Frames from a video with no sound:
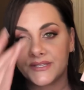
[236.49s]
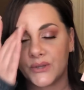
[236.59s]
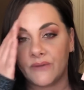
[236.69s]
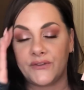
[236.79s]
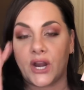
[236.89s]

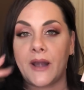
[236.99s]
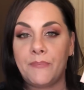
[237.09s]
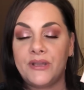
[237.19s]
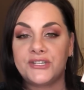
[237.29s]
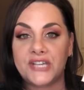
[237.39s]
So if you're going to
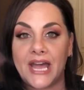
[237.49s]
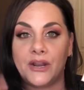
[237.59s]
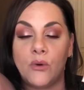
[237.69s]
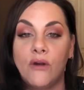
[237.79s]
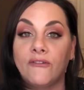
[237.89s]
put
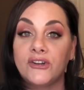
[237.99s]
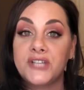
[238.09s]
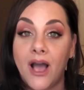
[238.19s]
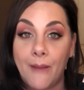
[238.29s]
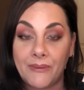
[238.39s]
shadow over
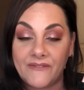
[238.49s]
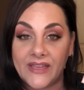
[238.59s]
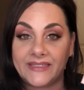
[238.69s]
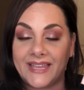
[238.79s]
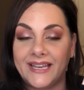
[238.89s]
top of
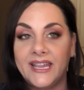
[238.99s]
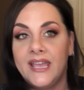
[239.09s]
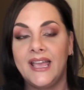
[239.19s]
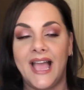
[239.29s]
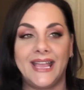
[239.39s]
it, then
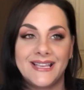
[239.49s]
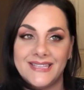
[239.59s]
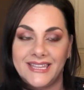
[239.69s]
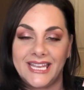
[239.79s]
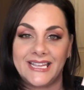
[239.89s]
I guess
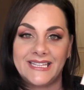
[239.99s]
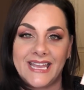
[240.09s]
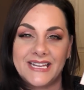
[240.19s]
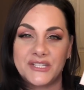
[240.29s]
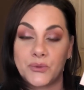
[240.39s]
at the end of the
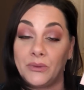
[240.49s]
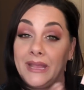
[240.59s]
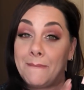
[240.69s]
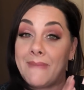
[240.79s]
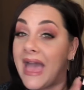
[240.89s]
day, it doesn't
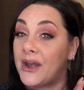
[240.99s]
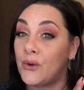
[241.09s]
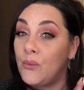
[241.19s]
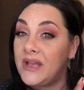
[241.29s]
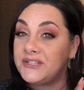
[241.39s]
really
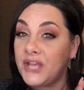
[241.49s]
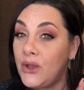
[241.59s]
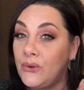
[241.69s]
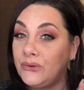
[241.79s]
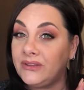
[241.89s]
matter what
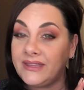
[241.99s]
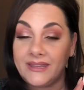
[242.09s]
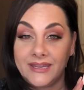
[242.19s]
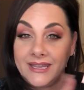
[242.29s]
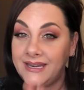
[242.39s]
tone
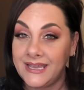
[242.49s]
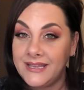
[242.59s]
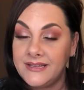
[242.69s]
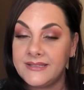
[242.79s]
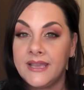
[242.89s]
it
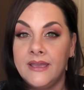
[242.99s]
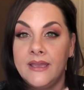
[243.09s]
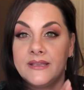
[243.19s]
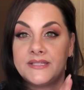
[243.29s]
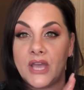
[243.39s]
is.
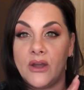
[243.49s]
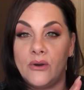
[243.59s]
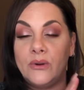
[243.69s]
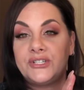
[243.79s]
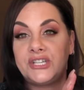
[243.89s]

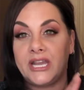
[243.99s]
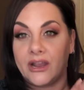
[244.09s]
So she